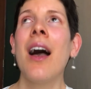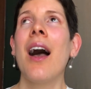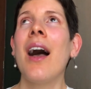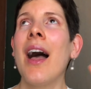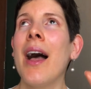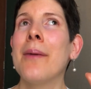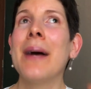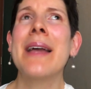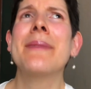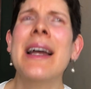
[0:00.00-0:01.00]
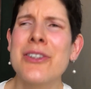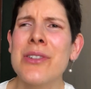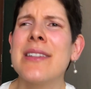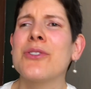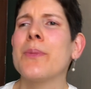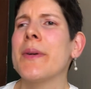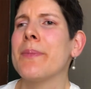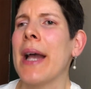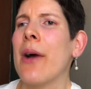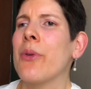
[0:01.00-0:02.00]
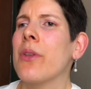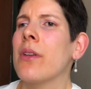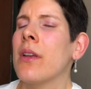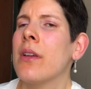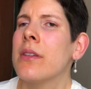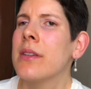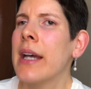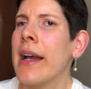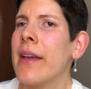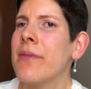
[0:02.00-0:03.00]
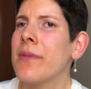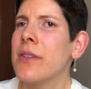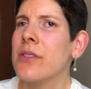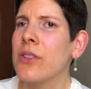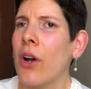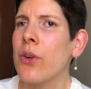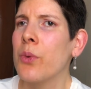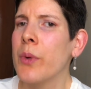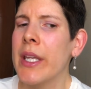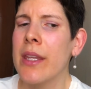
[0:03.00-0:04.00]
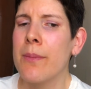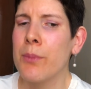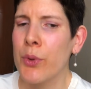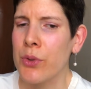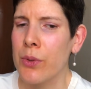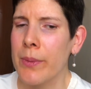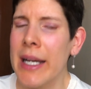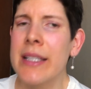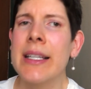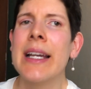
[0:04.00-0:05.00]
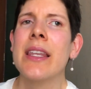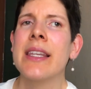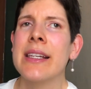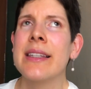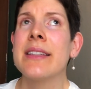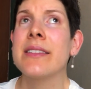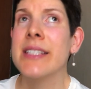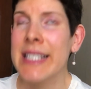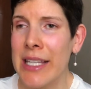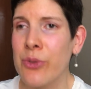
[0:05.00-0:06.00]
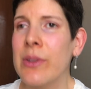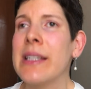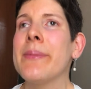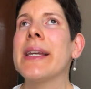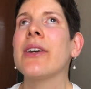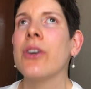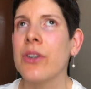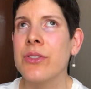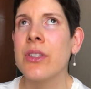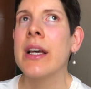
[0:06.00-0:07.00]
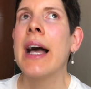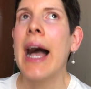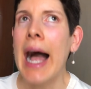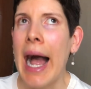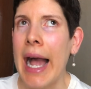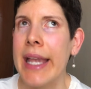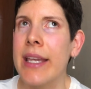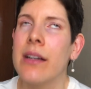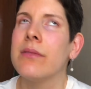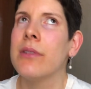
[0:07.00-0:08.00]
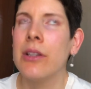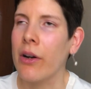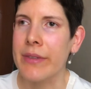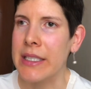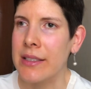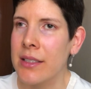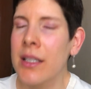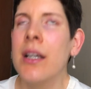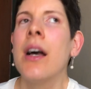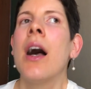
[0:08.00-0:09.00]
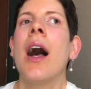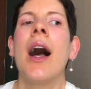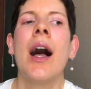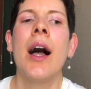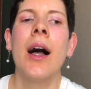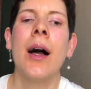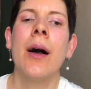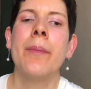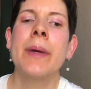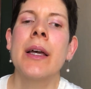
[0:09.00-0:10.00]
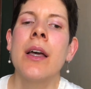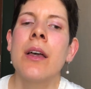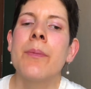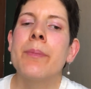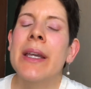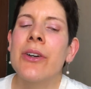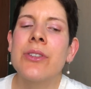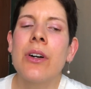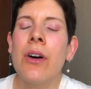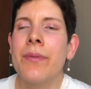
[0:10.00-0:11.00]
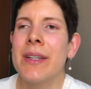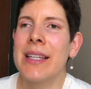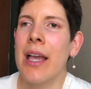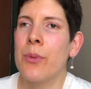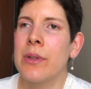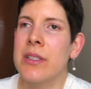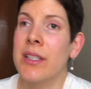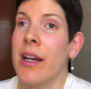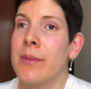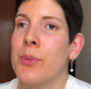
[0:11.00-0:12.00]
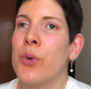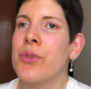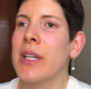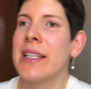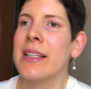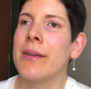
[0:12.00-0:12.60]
I'm actually super proud that I've stuck with BookTube, and I think that's genuinely because I love it. Um, because often I will start books and